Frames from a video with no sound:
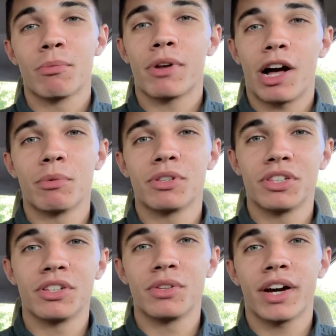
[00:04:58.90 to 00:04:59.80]
But I'll be
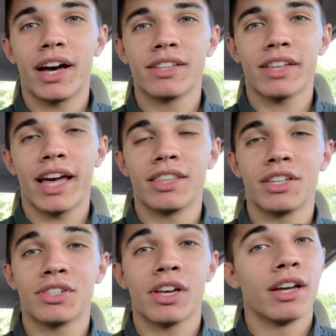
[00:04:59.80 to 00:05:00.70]
seeing you guys at
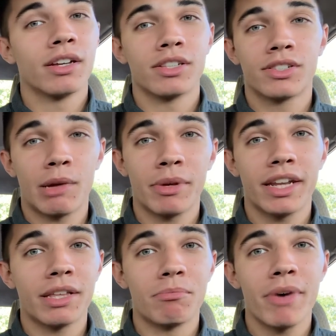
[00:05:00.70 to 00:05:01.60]
this summit
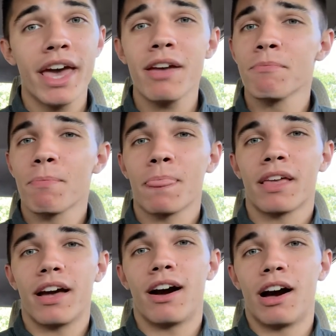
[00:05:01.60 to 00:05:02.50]
in May.
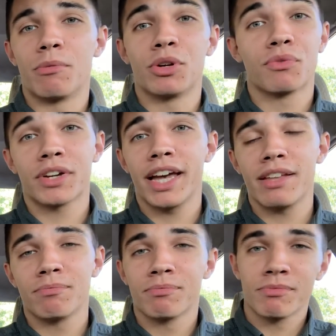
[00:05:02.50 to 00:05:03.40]
Um, don't
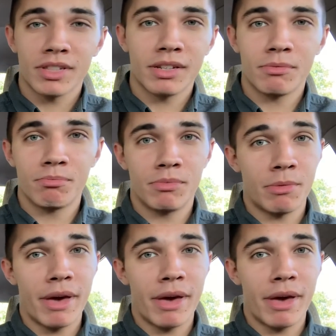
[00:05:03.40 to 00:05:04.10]
forget, the